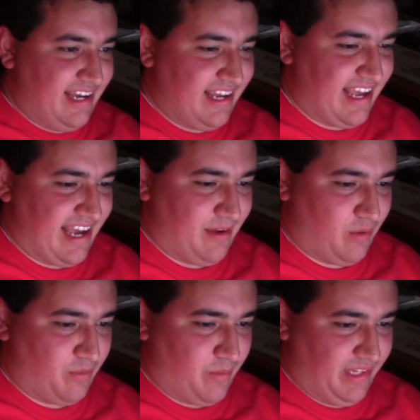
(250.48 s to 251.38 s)
And
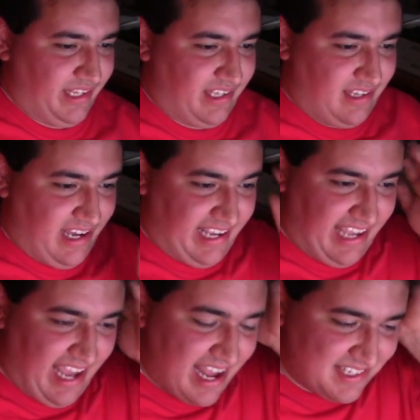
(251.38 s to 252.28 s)
what really, I
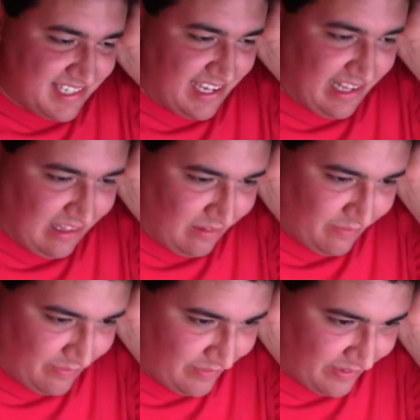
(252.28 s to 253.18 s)
can't tell